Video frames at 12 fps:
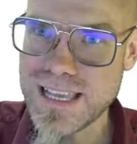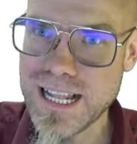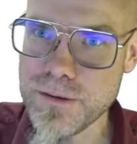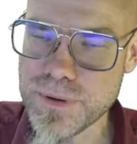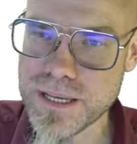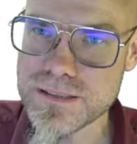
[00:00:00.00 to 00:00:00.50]

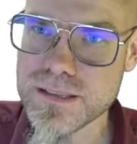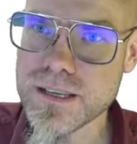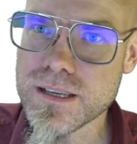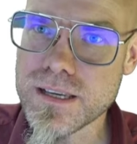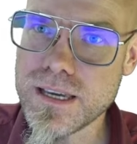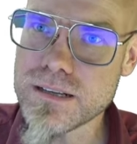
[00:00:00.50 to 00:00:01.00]
help us
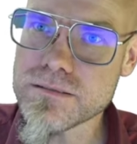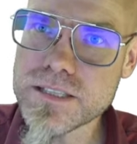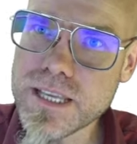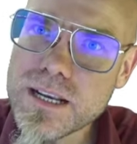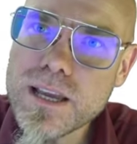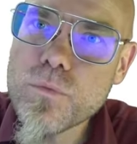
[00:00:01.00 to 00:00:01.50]
in
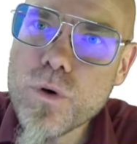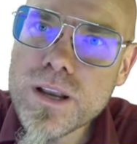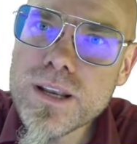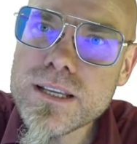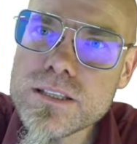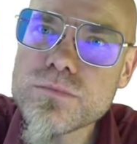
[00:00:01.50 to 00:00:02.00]
seeing like
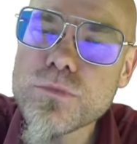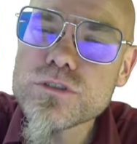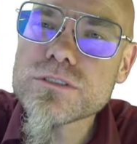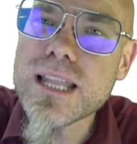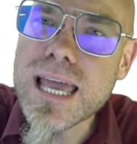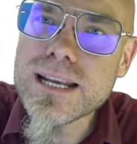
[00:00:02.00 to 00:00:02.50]
what is
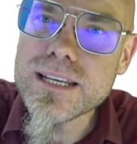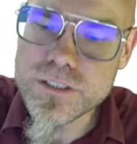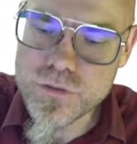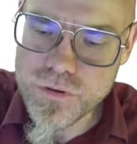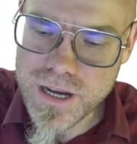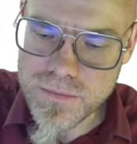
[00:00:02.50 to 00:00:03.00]
most likely
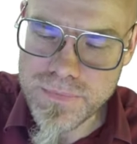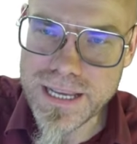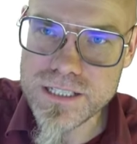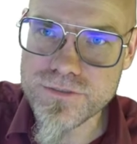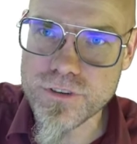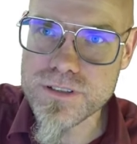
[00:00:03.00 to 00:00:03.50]
to come
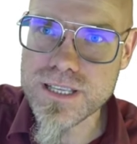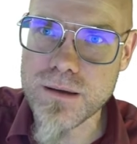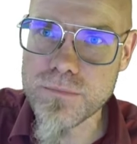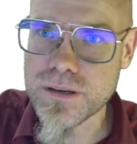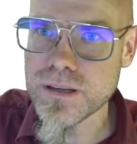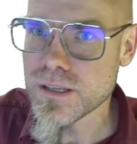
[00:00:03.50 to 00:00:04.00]
next. For
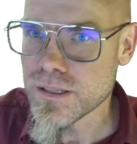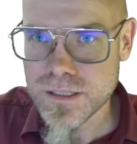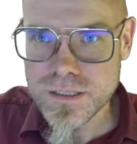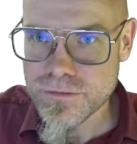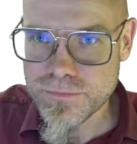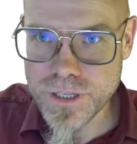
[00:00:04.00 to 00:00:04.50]
example,
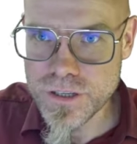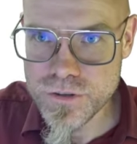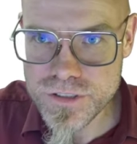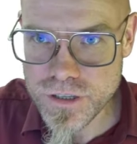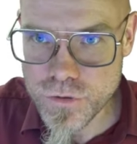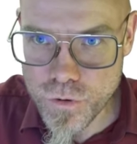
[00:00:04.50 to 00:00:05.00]
been
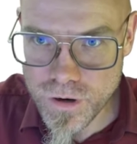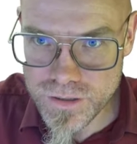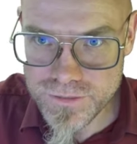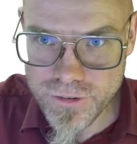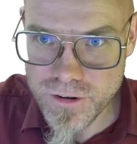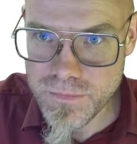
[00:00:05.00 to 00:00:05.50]
using
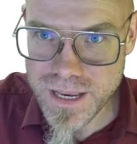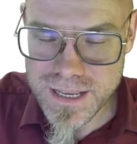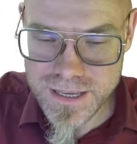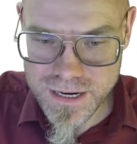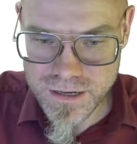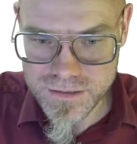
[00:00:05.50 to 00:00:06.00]
Google for many
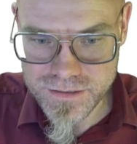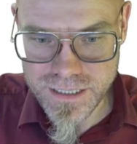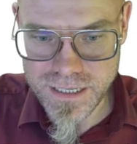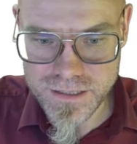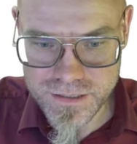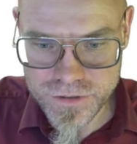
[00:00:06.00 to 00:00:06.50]
years
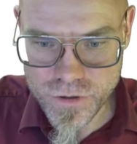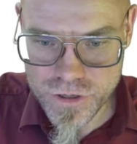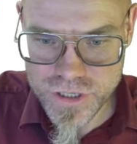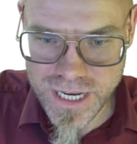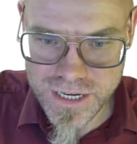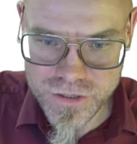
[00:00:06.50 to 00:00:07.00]
and uh,
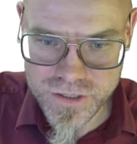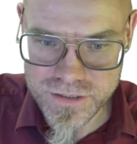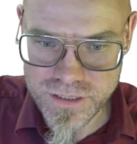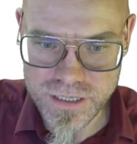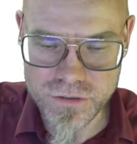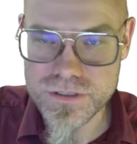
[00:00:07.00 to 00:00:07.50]
search
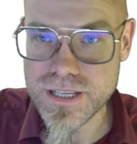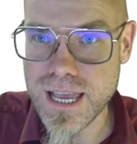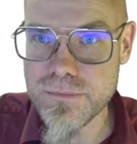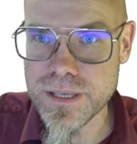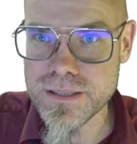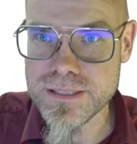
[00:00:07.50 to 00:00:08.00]
engines, and you
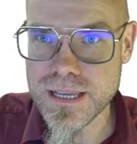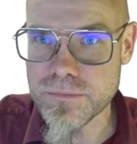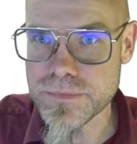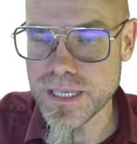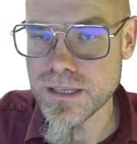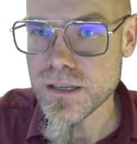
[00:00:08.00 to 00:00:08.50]
type in
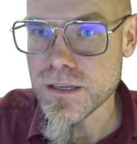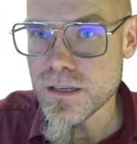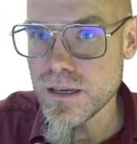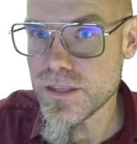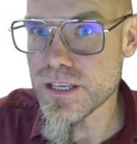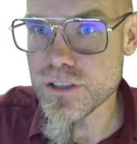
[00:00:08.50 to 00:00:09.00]
something,
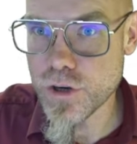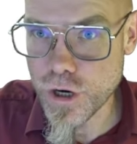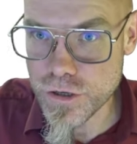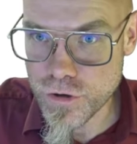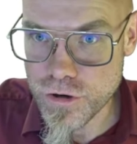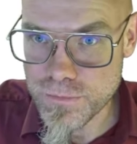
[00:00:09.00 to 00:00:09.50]
and there's an
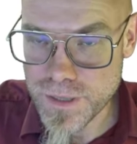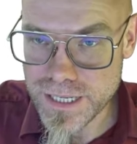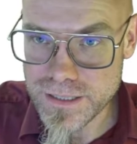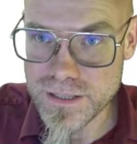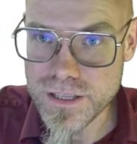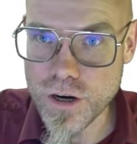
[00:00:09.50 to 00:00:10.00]

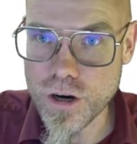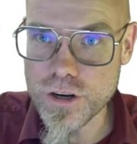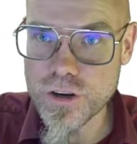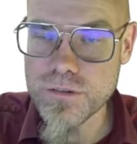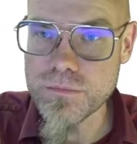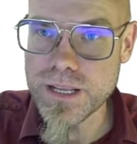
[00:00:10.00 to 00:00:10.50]
autocomplete, and the
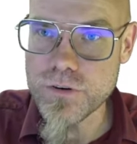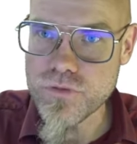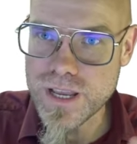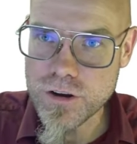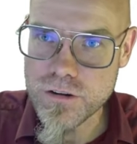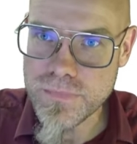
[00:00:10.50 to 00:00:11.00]
autocomplete
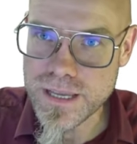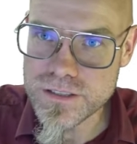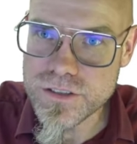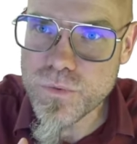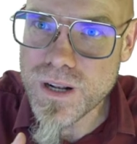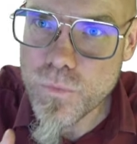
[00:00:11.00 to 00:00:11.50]

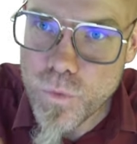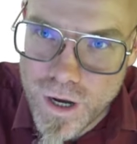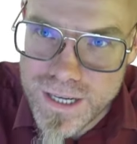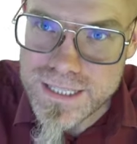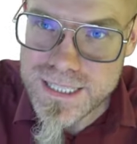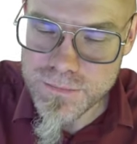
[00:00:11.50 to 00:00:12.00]
recommends you, well,
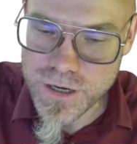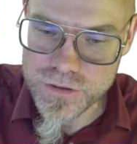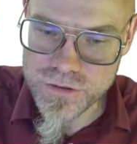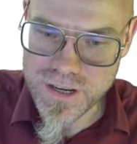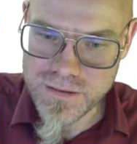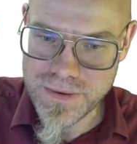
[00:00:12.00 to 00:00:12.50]
what is about
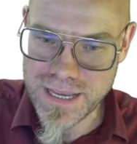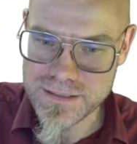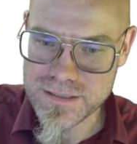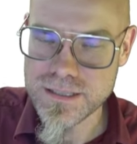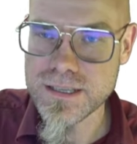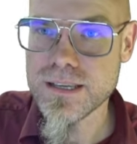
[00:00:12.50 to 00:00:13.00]
to come
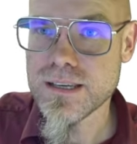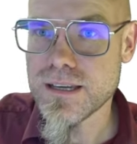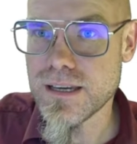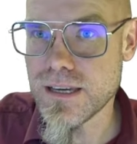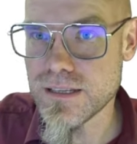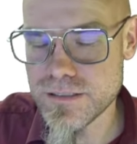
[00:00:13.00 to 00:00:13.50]
next.
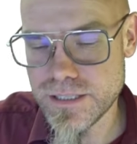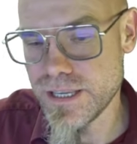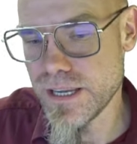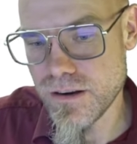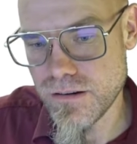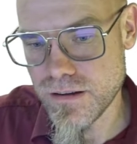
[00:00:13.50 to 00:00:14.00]
And
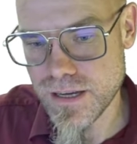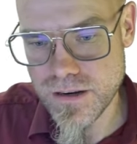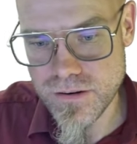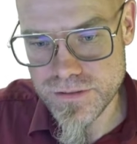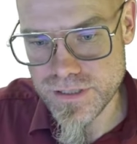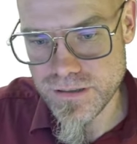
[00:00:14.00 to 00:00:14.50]
here I,
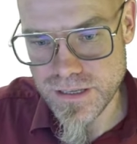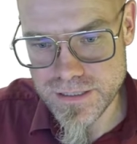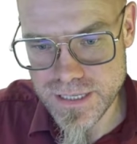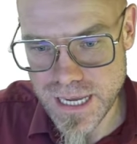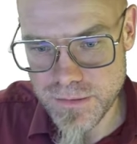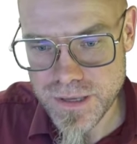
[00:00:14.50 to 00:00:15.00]
uh, I
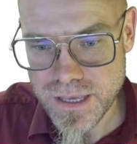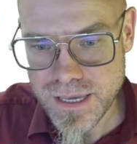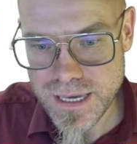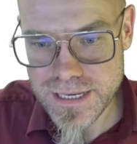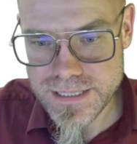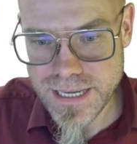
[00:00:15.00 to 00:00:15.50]
type
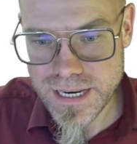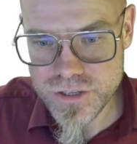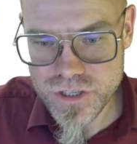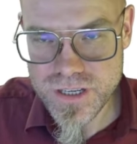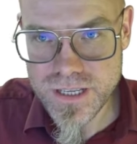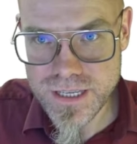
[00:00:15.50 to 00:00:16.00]

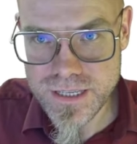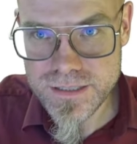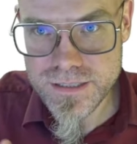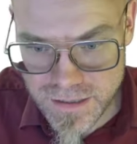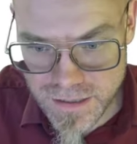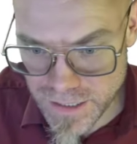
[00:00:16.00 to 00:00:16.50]
attention
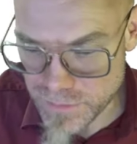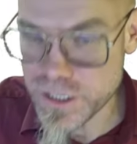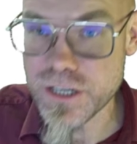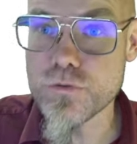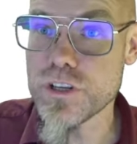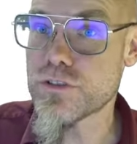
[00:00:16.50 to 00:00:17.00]
is a
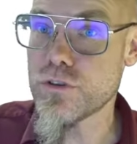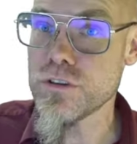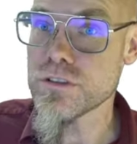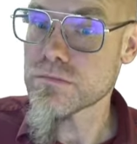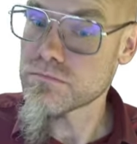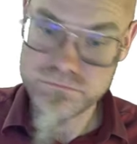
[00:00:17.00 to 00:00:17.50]
limited
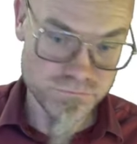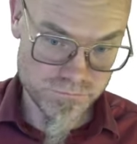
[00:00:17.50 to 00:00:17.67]
resource.